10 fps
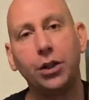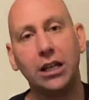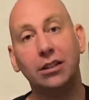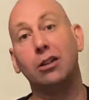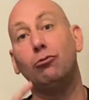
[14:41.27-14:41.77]

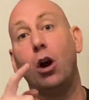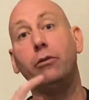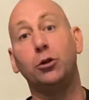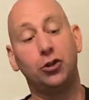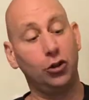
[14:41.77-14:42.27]
think that
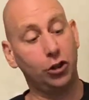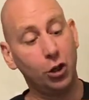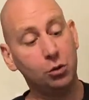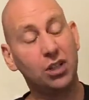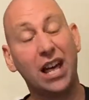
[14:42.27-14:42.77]
Rival should
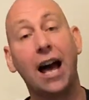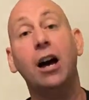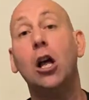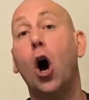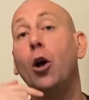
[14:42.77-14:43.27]
use that
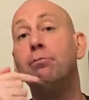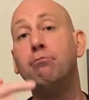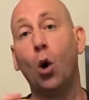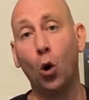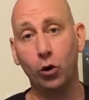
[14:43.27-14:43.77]
on
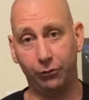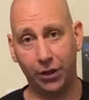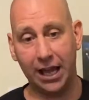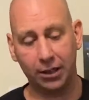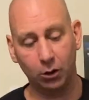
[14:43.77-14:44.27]
more of
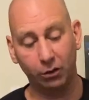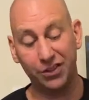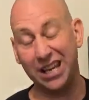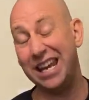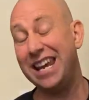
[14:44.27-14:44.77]
their
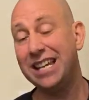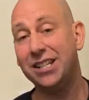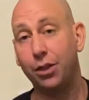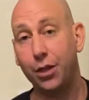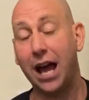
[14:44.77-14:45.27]
gloves. It
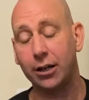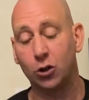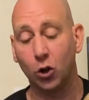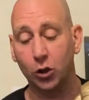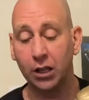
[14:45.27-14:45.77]
is that
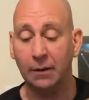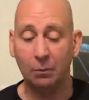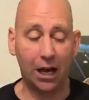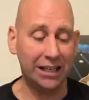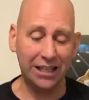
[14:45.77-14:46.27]
good
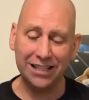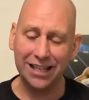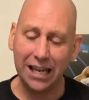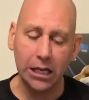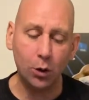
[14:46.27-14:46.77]
and it
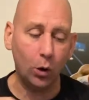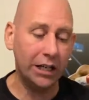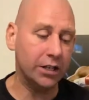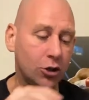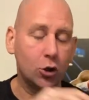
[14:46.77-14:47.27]
is
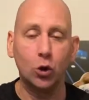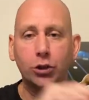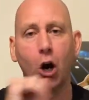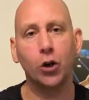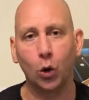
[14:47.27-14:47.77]
equally as good
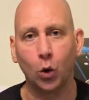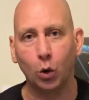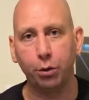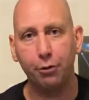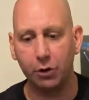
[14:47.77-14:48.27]
on
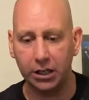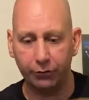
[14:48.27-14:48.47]
all three